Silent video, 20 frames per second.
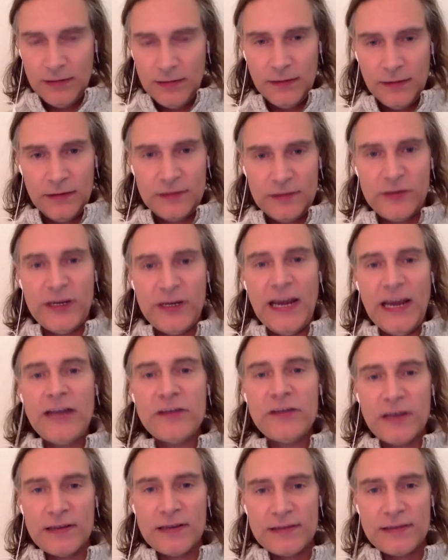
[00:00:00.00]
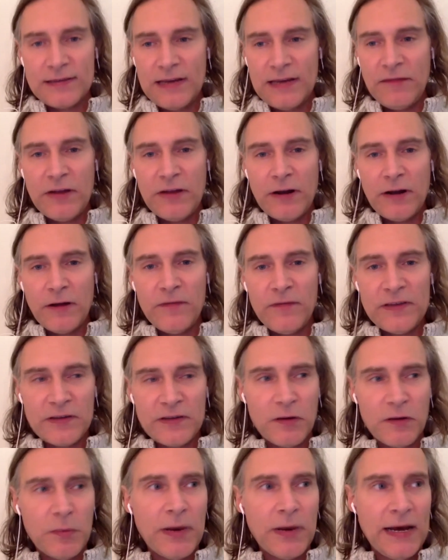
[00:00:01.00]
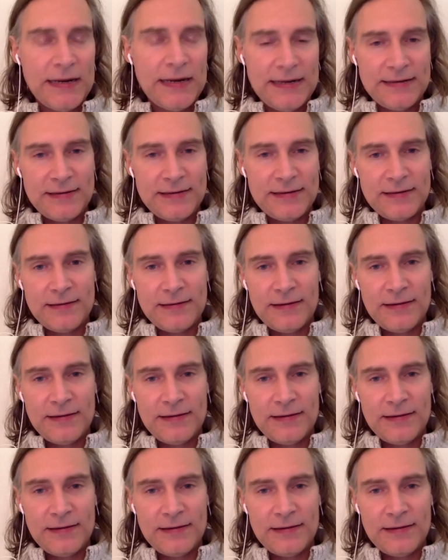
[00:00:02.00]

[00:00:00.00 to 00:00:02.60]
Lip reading: changes, even in our physical bodies,